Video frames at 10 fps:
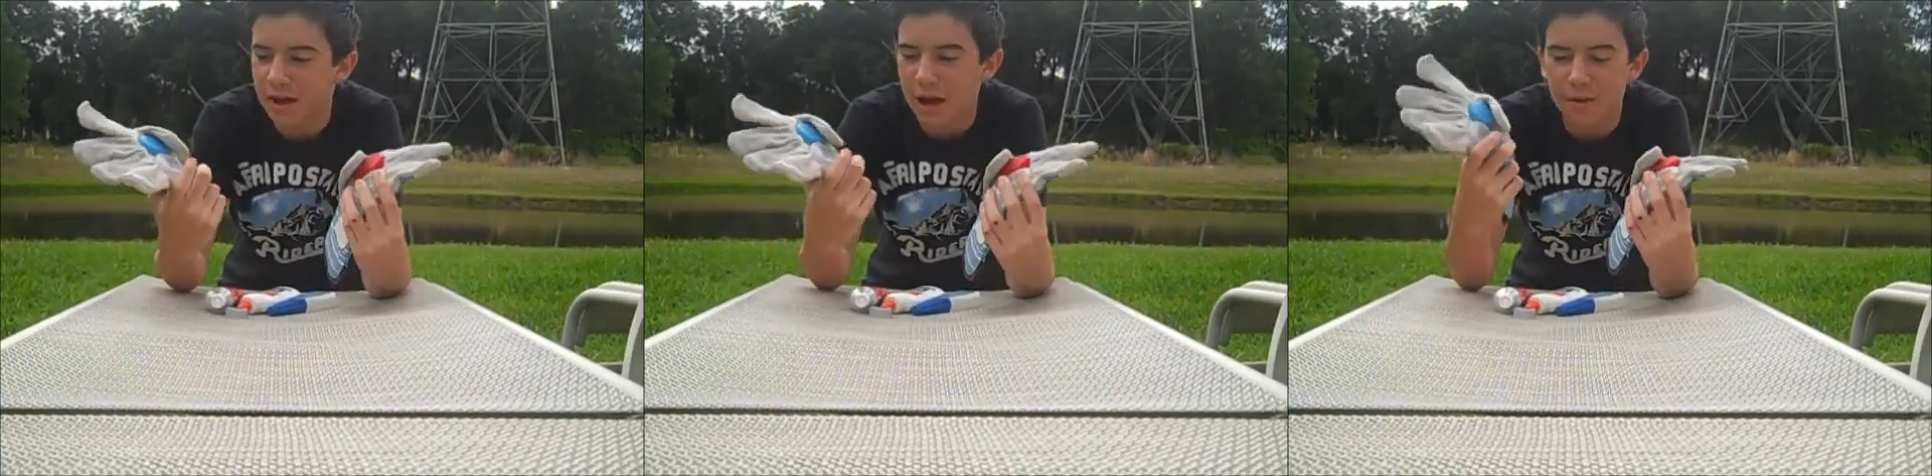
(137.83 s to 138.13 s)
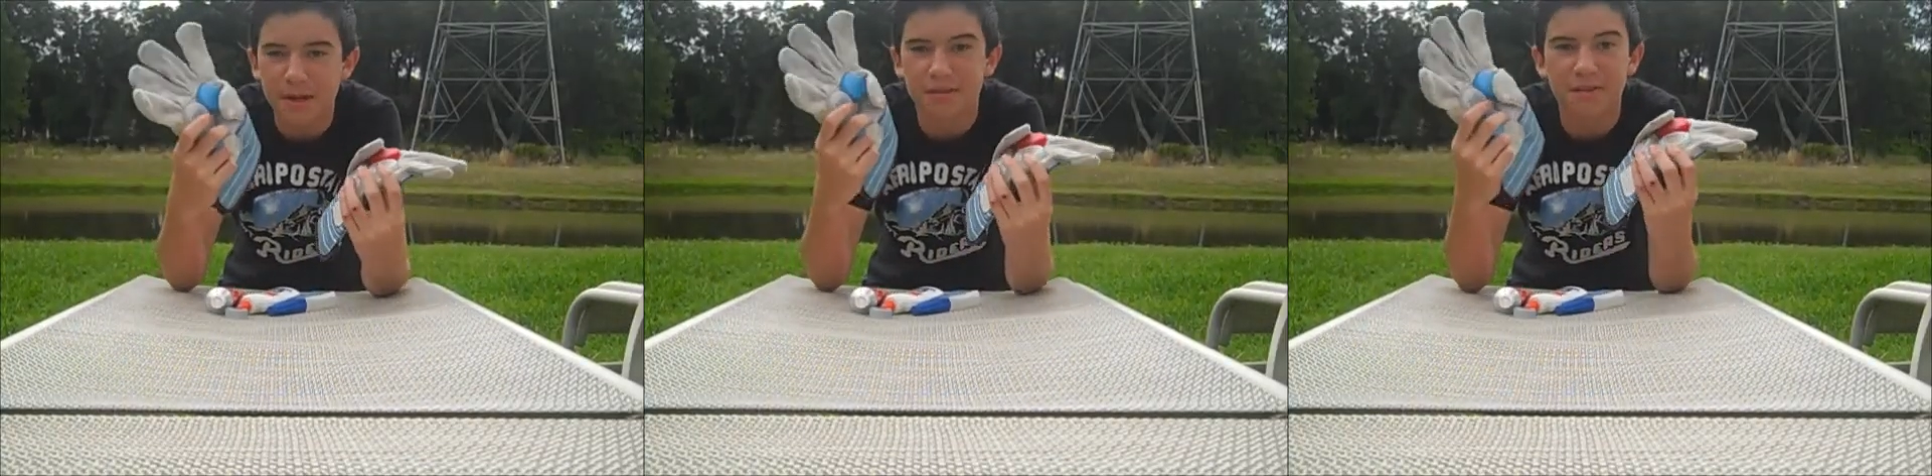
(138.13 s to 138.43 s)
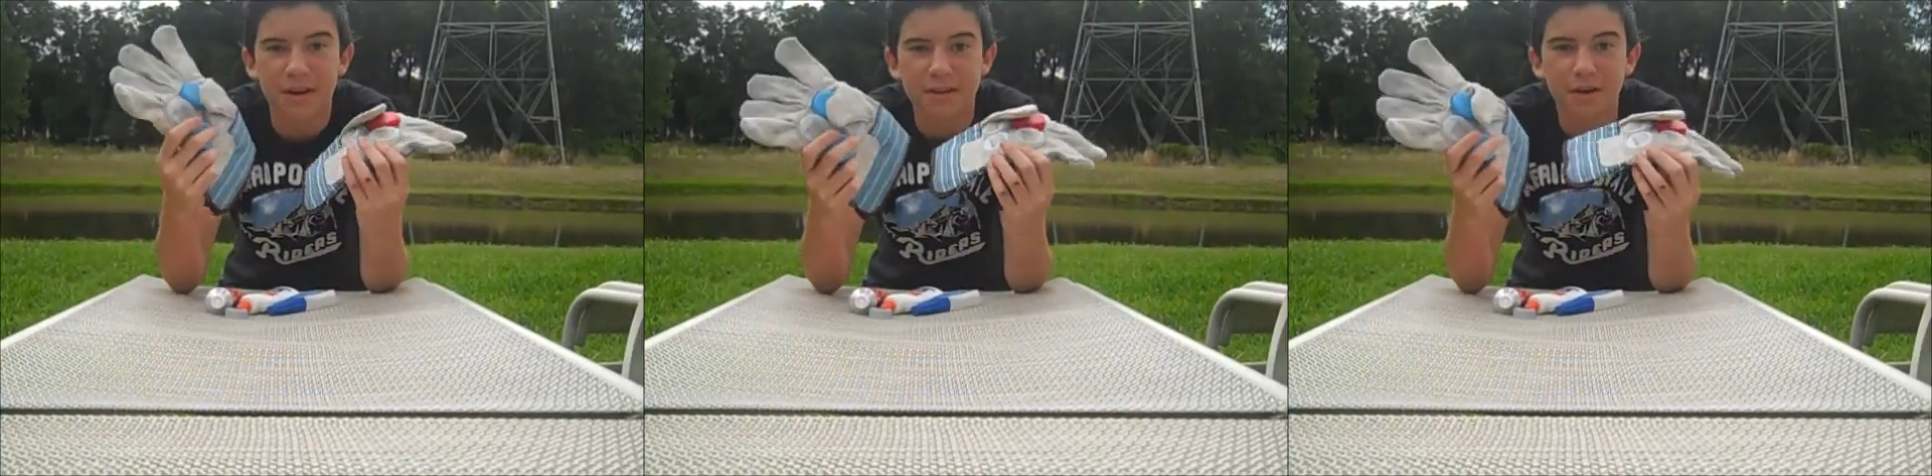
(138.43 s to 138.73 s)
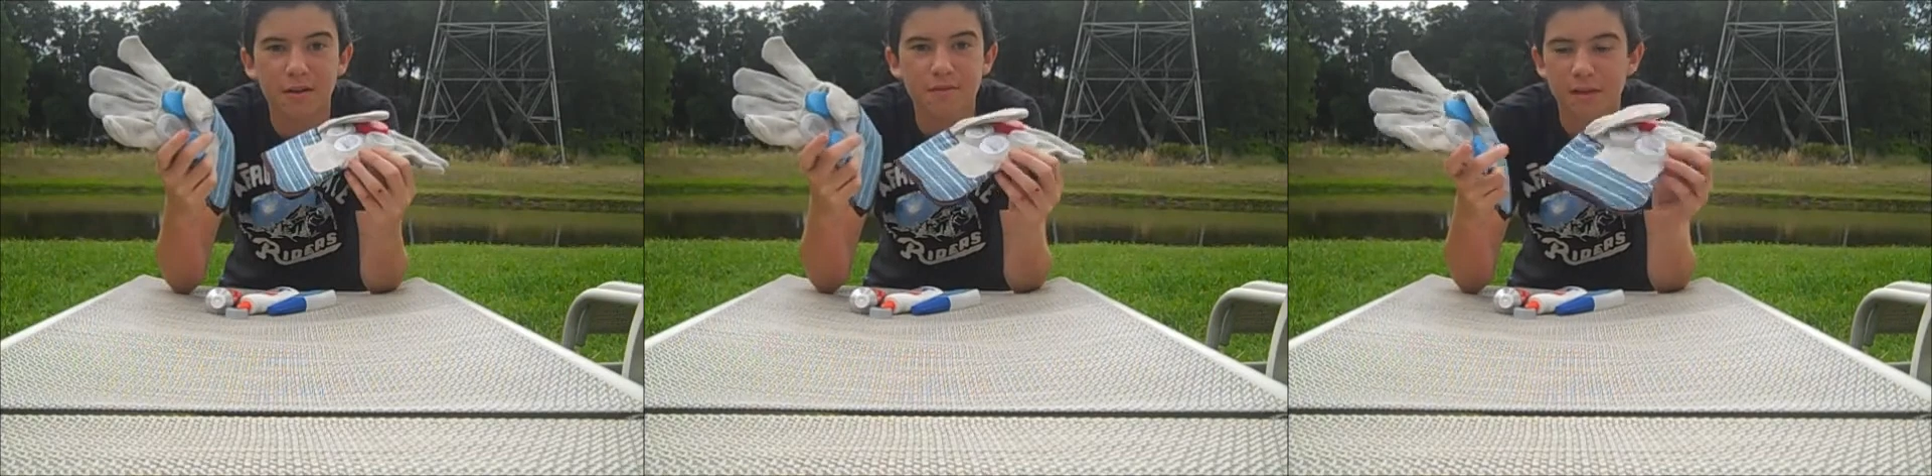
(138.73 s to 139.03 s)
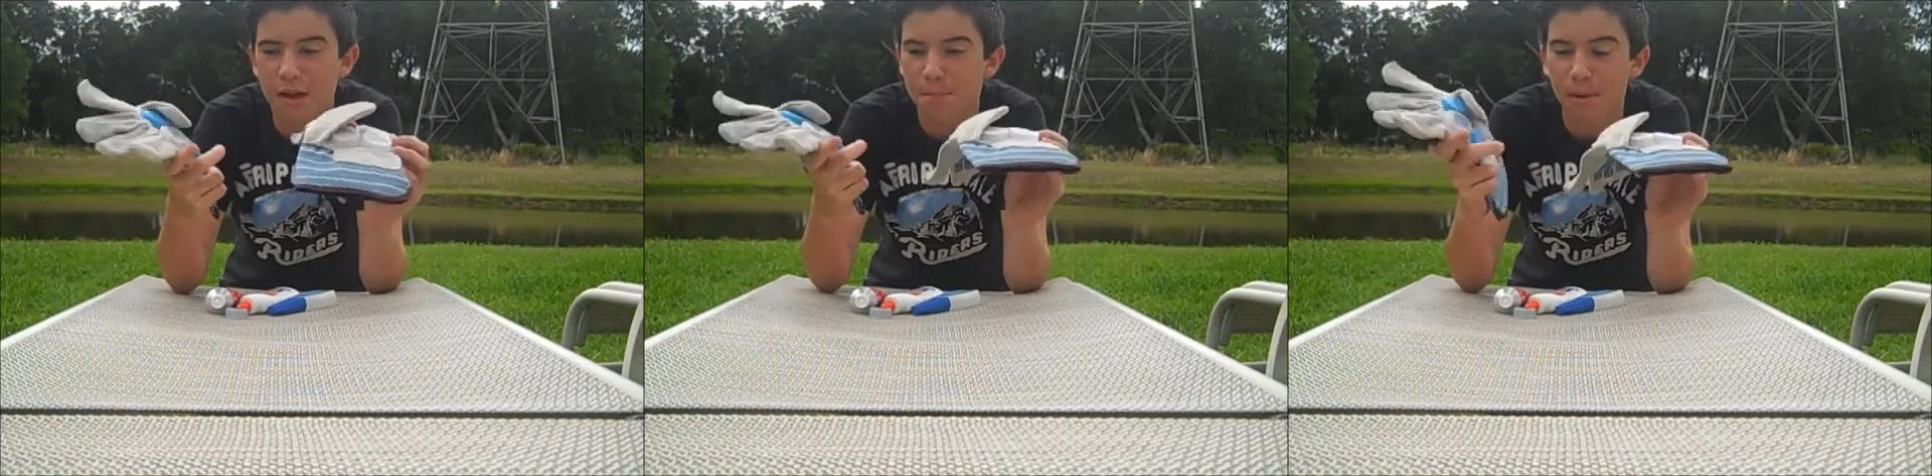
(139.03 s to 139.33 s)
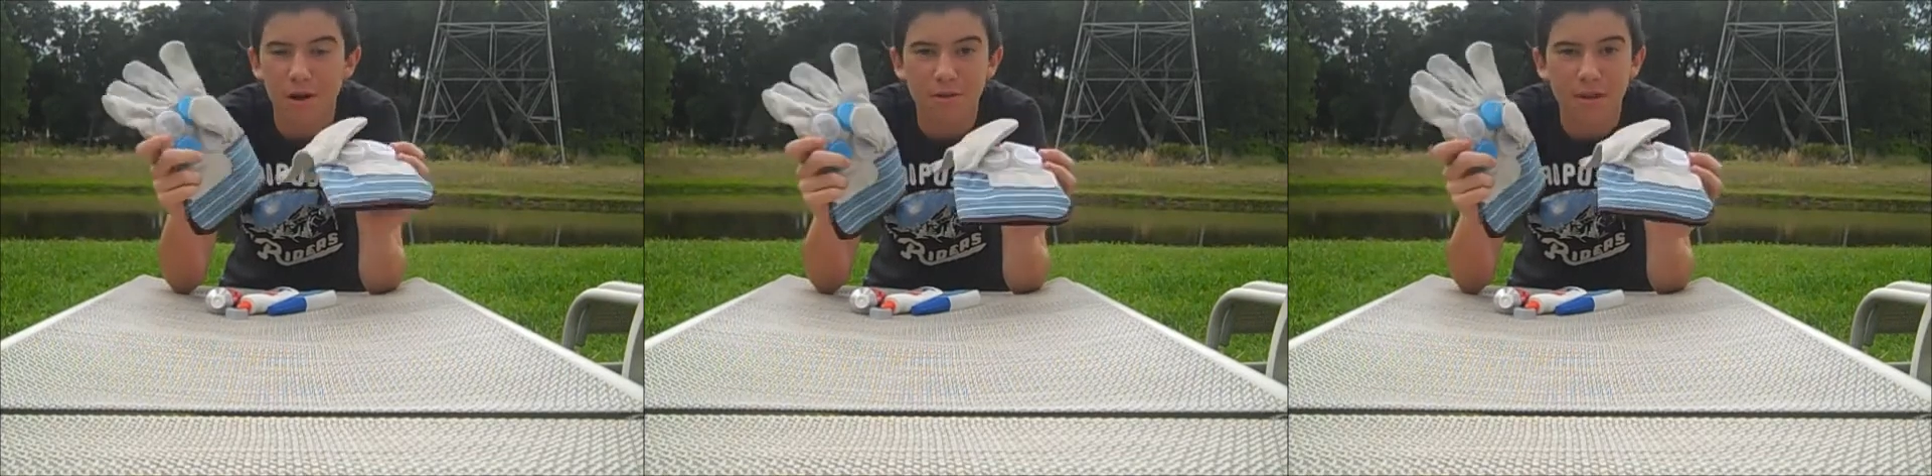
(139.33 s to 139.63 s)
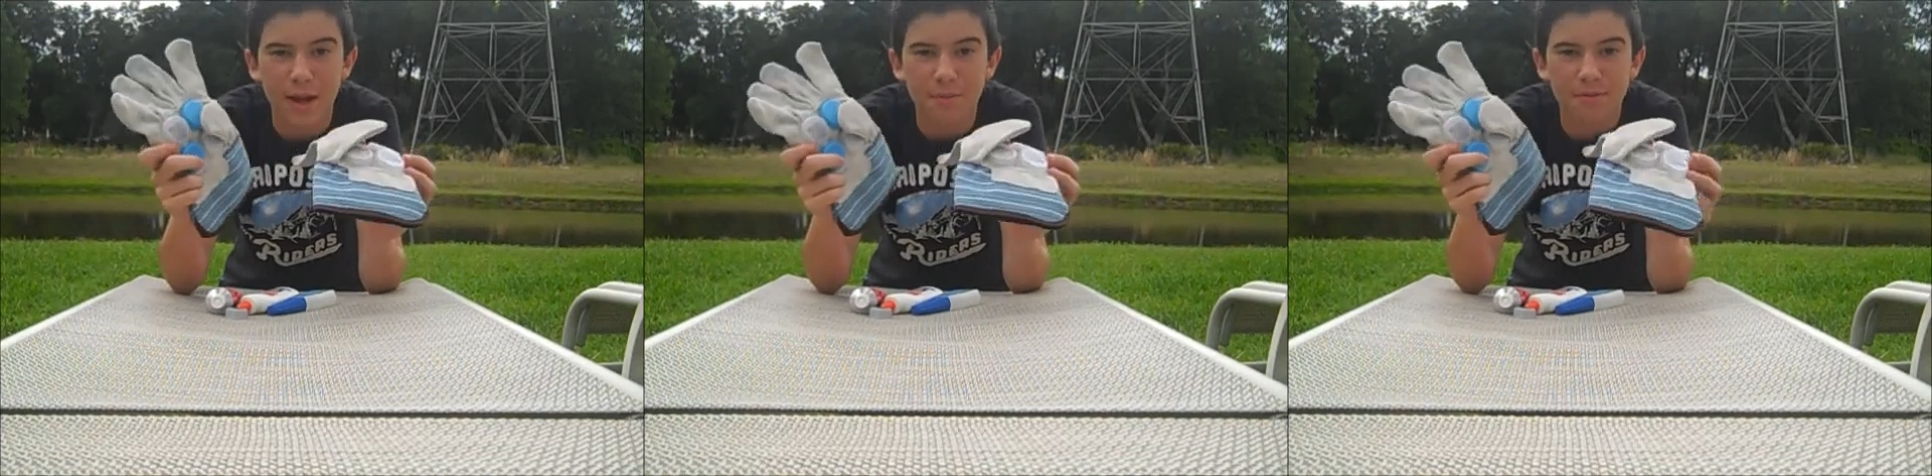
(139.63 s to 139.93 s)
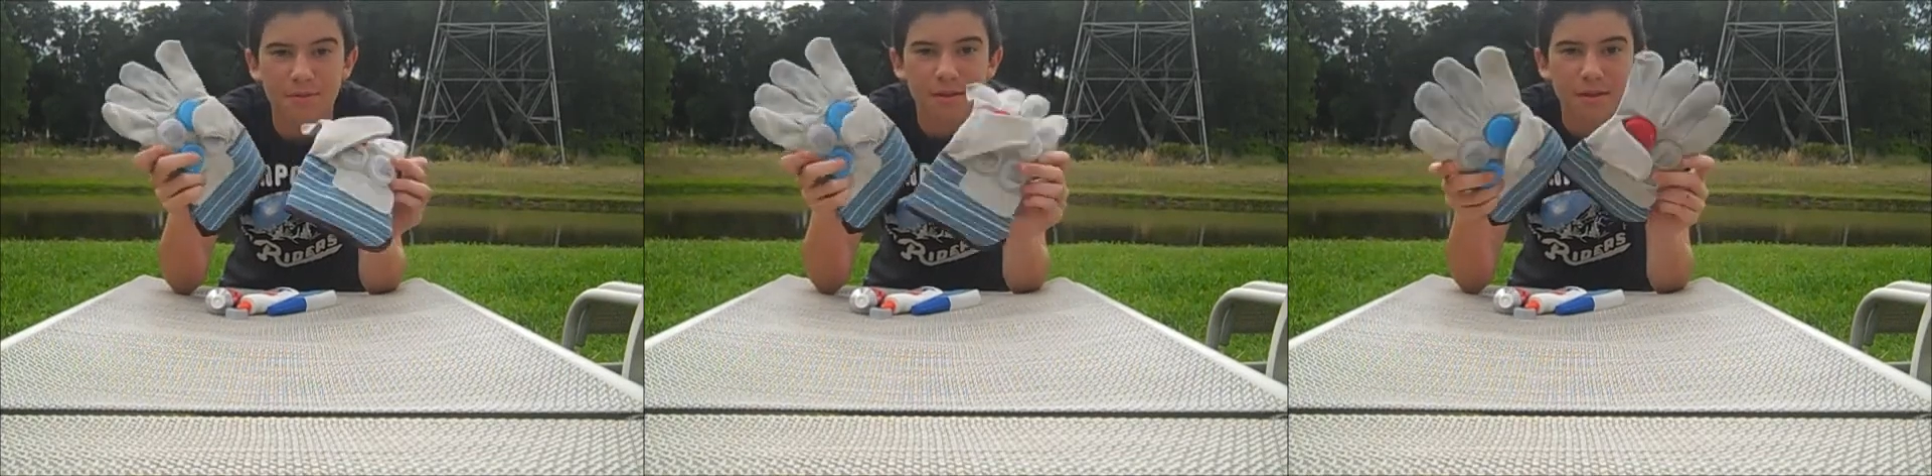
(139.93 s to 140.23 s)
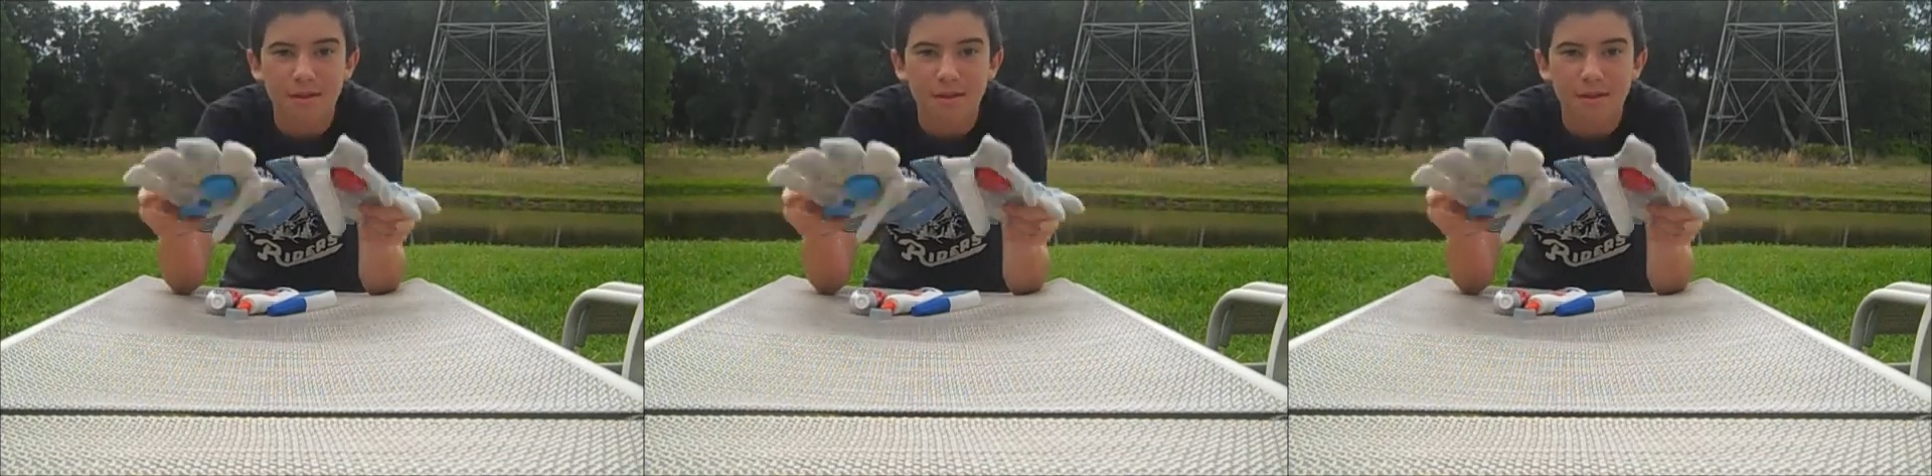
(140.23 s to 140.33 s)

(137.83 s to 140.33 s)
how to make sliding gloves out of bottle caps,